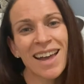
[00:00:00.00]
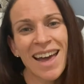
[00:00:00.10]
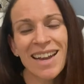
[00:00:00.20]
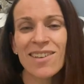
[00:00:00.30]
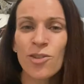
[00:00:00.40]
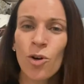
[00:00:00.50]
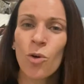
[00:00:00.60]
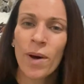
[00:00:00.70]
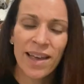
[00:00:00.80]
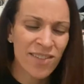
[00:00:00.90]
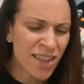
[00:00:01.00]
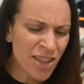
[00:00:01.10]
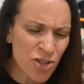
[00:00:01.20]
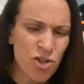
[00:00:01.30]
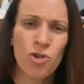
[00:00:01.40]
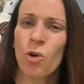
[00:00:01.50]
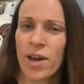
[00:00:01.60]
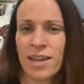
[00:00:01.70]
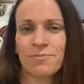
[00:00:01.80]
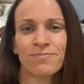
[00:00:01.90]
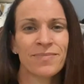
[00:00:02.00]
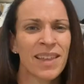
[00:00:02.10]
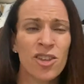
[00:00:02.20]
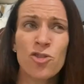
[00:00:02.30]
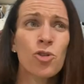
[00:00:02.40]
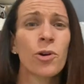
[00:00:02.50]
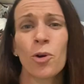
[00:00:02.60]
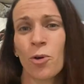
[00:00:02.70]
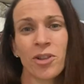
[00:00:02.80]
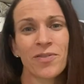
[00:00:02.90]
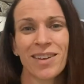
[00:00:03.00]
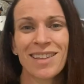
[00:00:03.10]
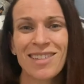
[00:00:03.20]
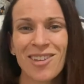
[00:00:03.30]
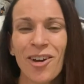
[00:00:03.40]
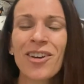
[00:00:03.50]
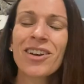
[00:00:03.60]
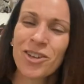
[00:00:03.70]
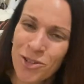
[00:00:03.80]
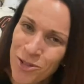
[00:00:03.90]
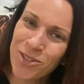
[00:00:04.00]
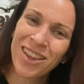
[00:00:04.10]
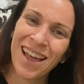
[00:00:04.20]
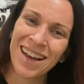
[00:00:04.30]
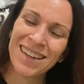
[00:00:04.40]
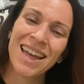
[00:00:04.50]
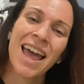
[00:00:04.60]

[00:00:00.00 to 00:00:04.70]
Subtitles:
And as always, enjoy. Enjoy all of it. So good luck.